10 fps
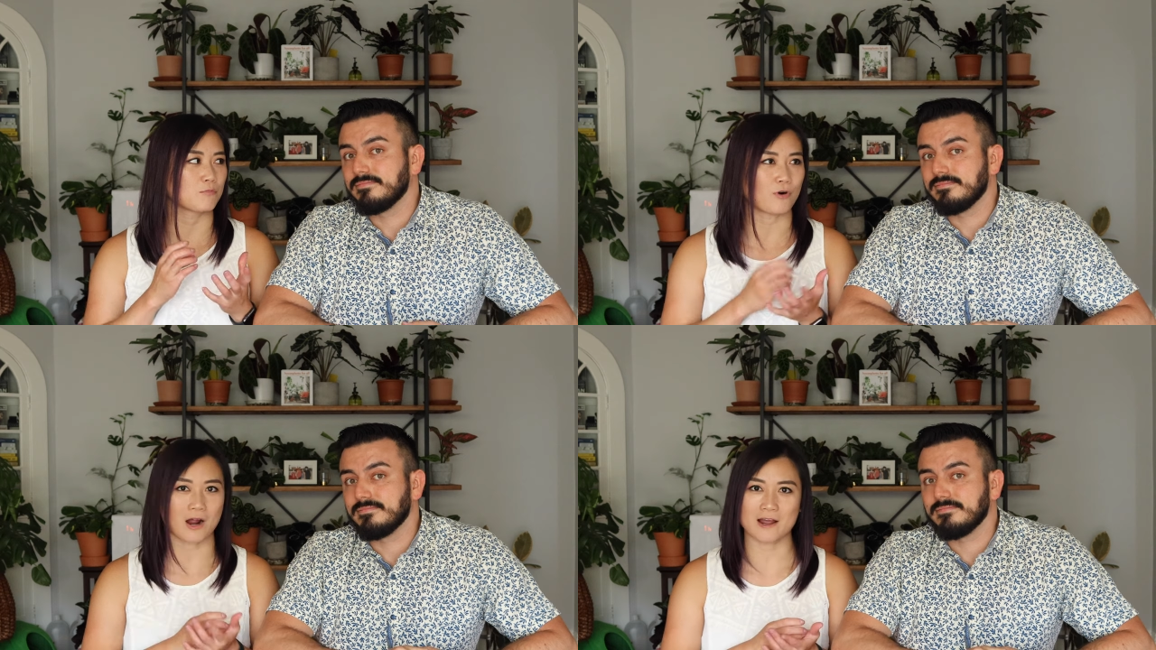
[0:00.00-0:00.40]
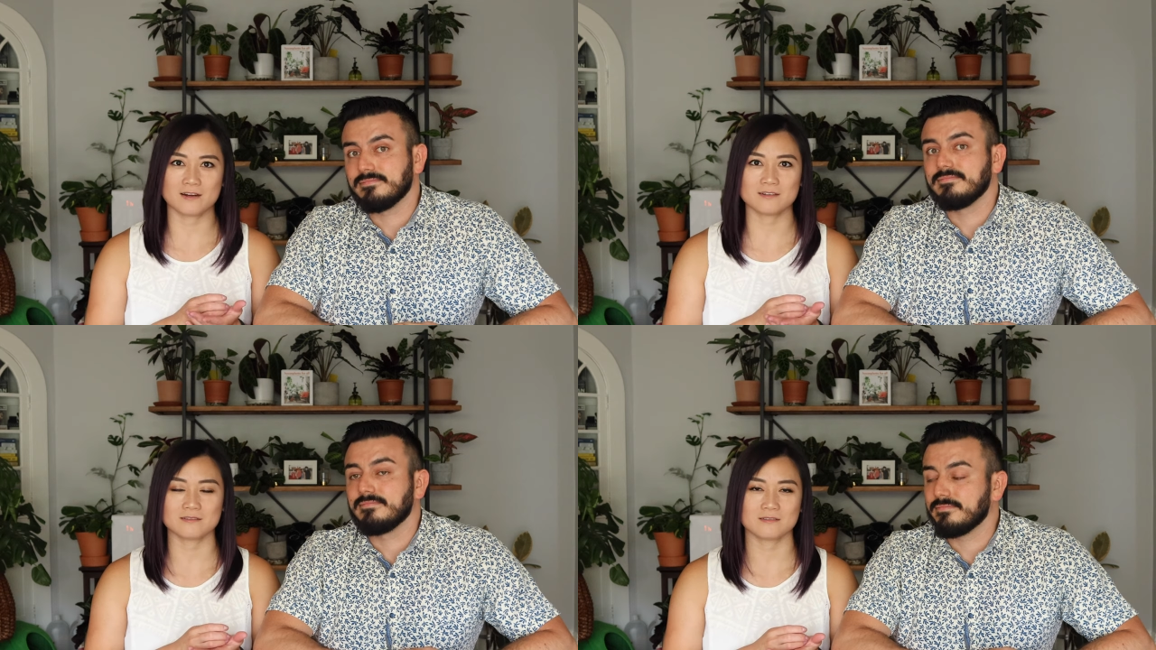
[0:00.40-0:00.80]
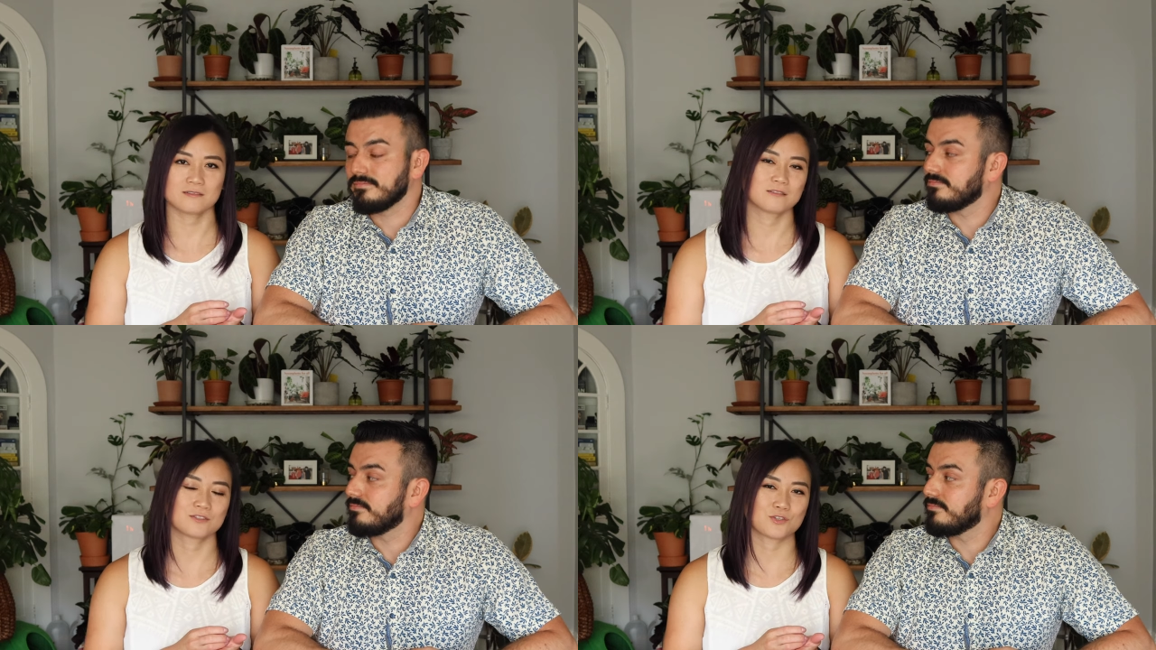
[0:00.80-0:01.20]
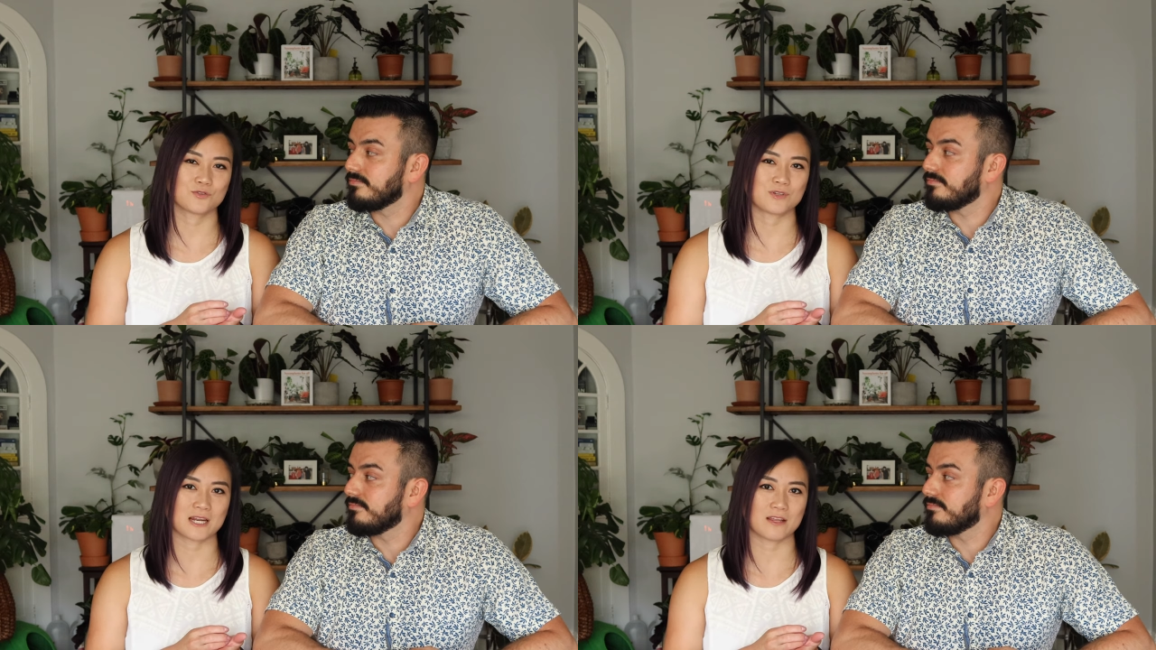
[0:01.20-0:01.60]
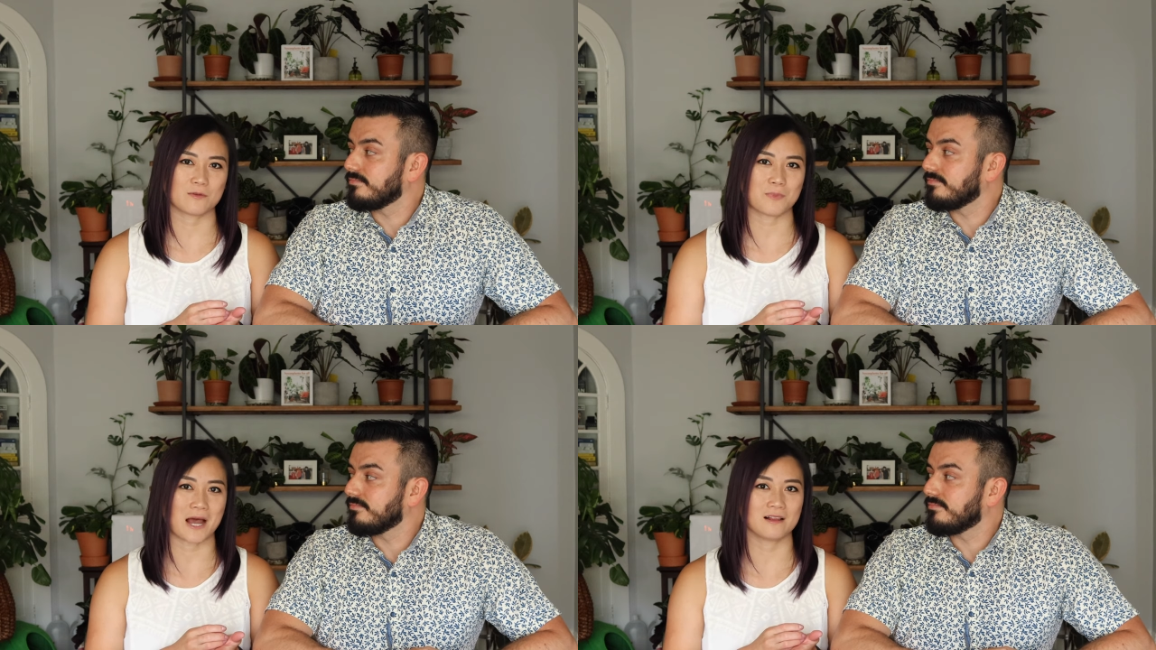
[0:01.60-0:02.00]
Speaker 1: prior to getting
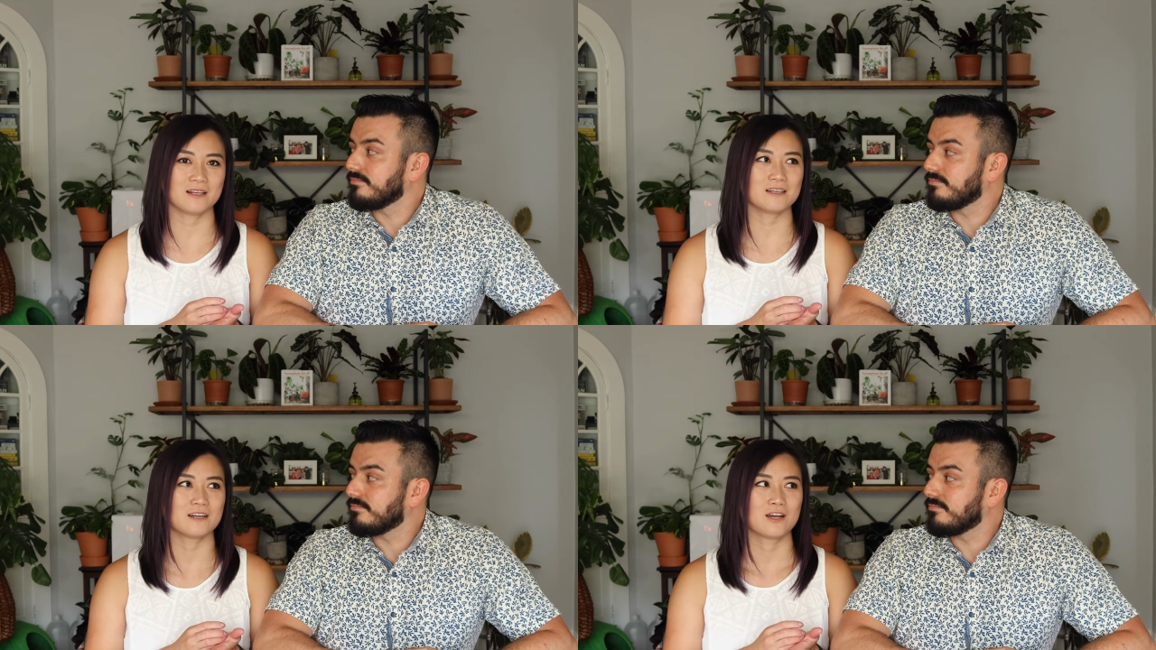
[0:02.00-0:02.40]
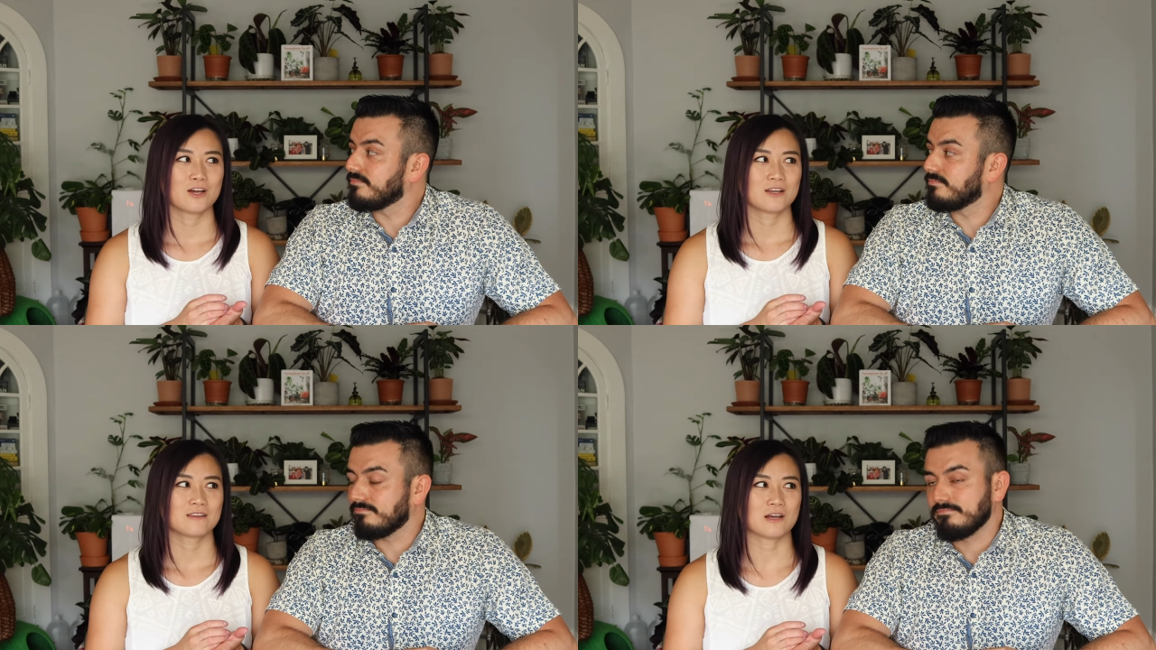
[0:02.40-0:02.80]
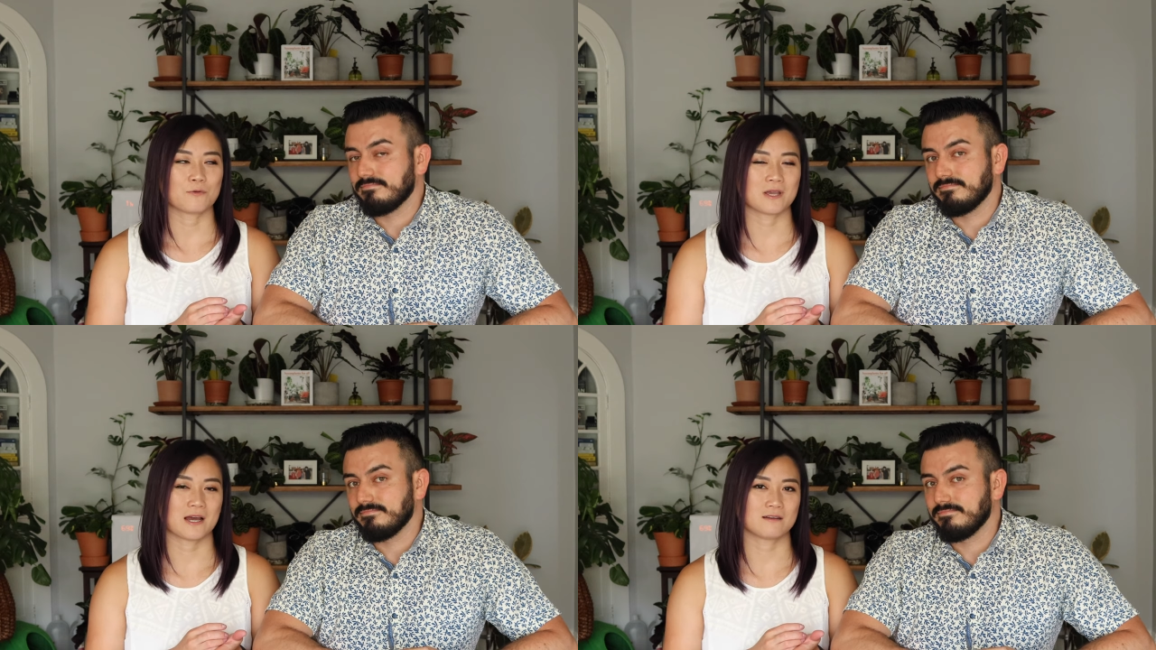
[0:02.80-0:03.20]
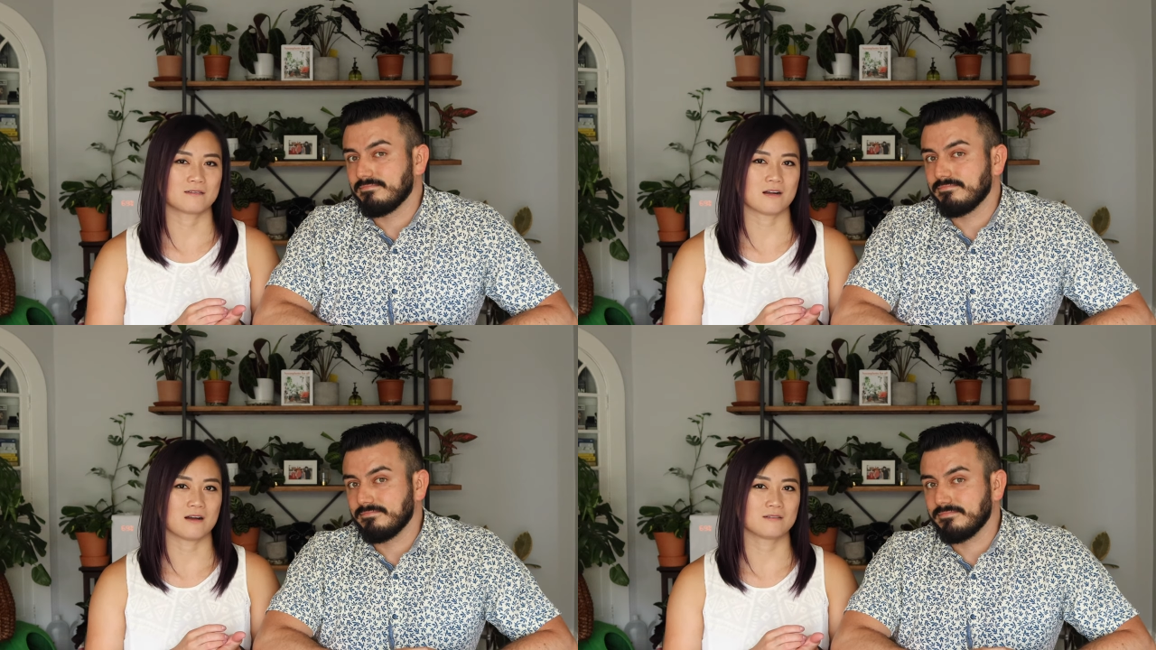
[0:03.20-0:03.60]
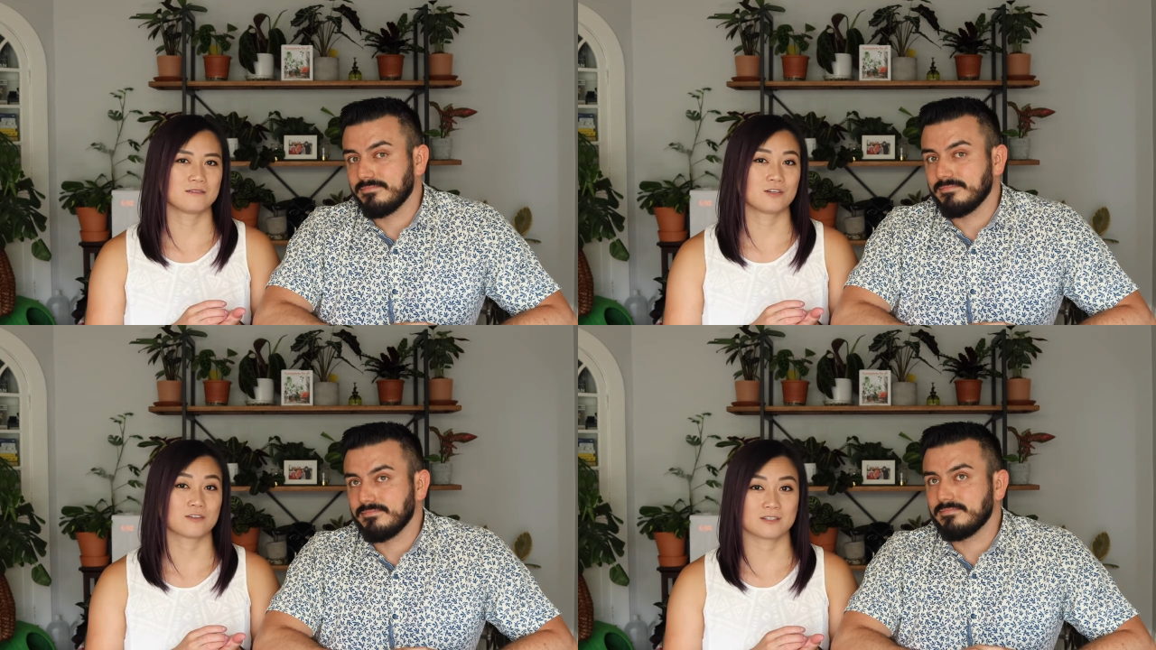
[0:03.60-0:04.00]
the pallet that we had
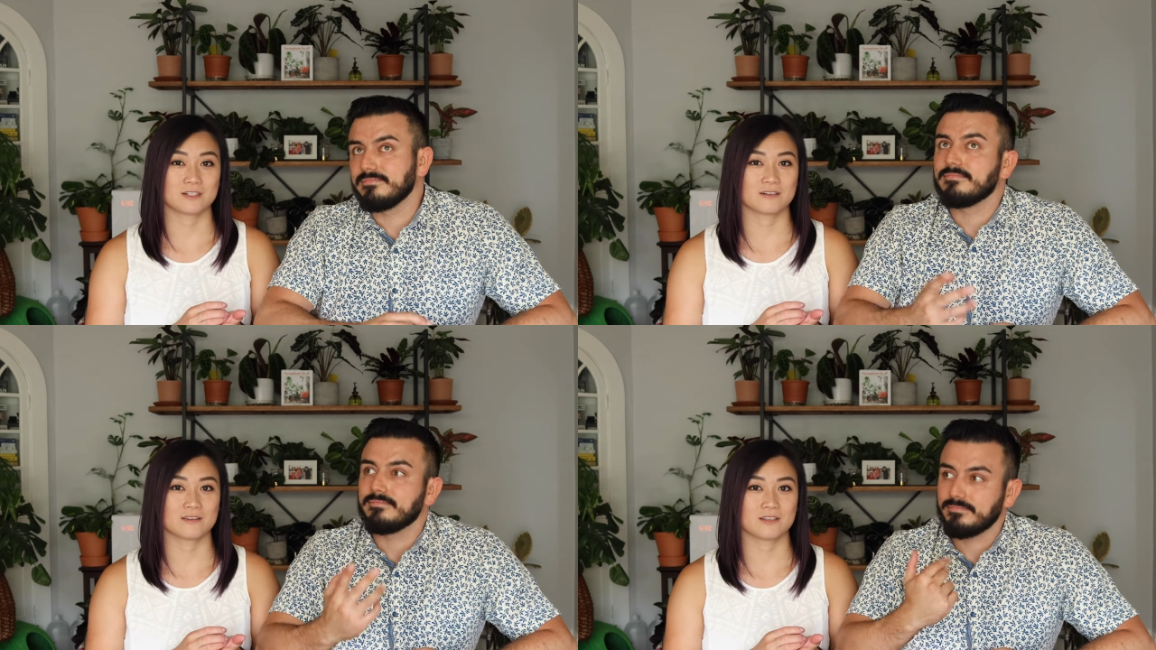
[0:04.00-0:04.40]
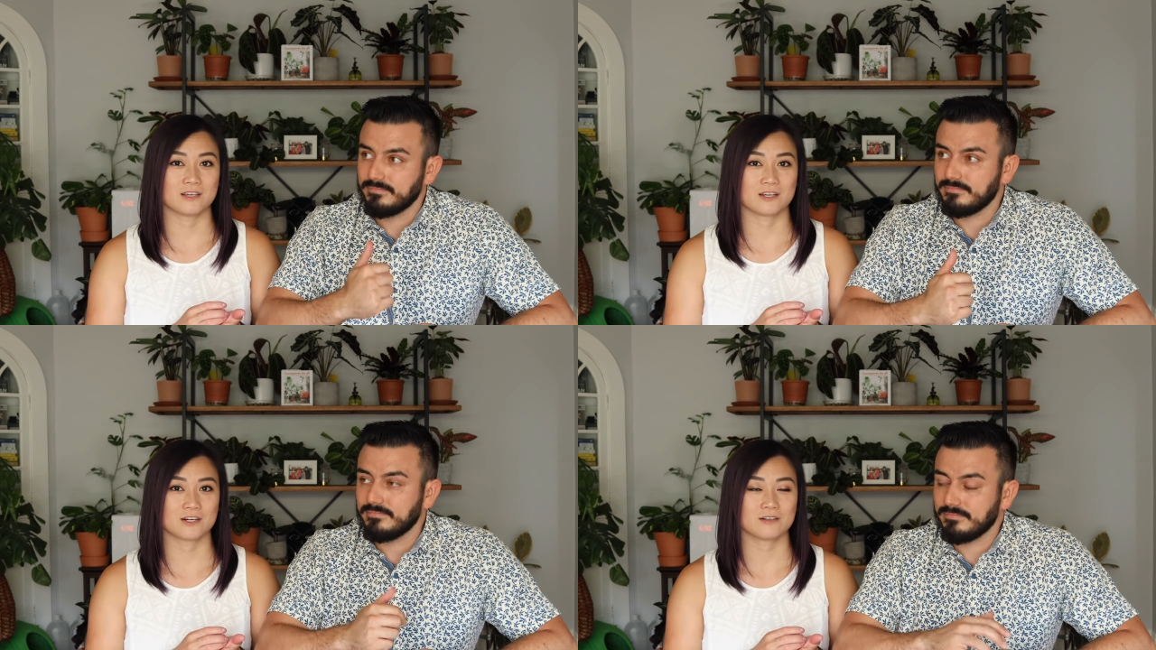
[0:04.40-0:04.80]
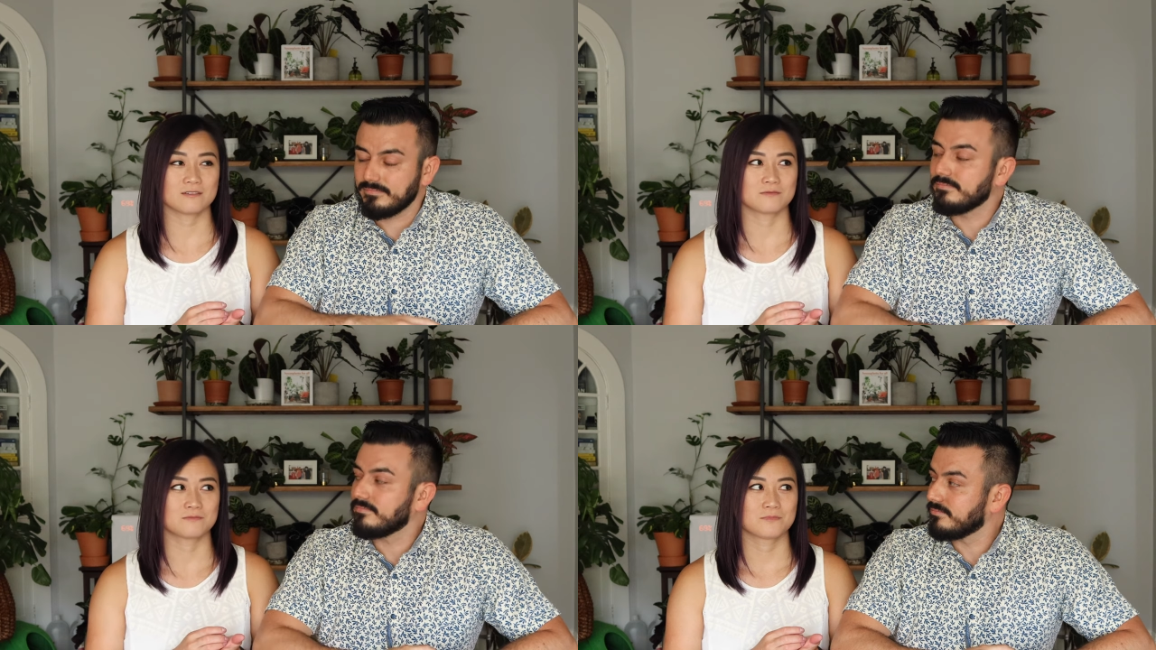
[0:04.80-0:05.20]
gotten earlier in the year.